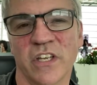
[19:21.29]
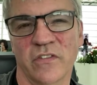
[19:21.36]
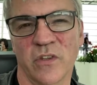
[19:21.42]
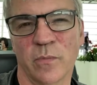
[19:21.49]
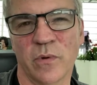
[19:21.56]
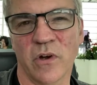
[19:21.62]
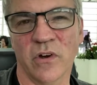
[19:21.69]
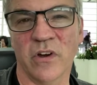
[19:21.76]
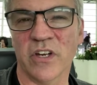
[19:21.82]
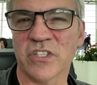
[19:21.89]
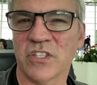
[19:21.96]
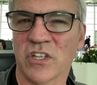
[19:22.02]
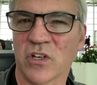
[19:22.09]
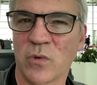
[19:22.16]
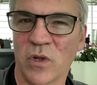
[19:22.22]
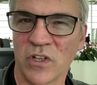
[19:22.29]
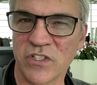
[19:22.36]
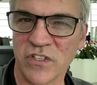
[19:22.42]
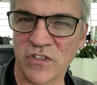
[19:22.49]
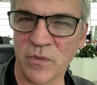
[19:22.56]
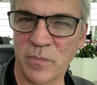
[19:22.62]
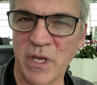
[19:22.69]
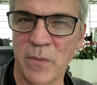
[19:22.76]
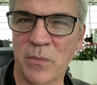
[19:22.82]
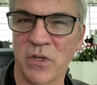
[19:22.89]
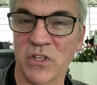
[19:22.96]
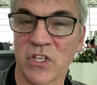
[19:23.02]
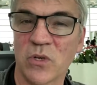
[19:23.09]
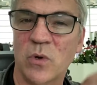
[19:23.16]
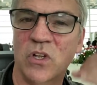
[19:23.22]
of the progress and the quality of the people
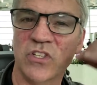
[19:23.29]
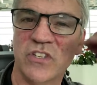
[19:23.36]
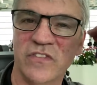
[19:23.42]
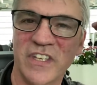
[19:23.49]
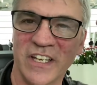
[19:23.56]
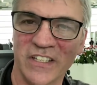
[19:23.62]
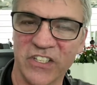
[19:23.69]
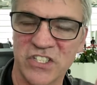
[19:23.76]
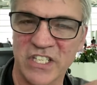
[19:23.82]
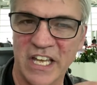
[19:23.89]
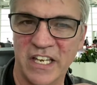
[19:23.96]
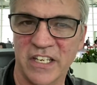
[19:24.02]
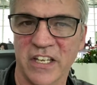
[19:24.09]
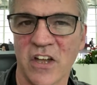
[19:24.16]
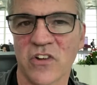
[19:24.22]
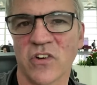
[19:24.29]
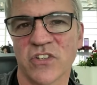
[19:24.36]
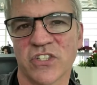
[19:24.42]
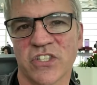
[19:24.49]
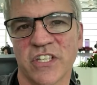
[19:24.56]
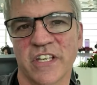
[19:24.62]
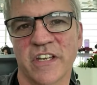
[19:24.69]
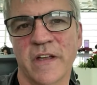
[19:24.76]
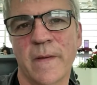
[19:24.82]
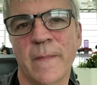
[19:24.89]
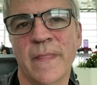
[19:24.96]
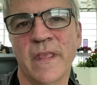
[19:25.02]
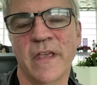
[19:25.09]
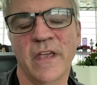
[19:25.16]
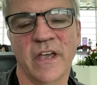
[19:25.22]
and the quality of the understanding across
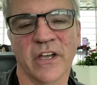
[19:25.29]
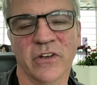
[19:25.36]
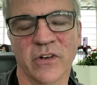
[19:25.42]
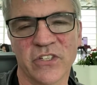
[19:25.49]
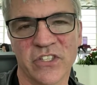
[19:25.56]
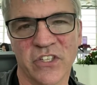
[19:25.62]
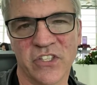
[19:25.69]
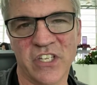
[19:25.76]
the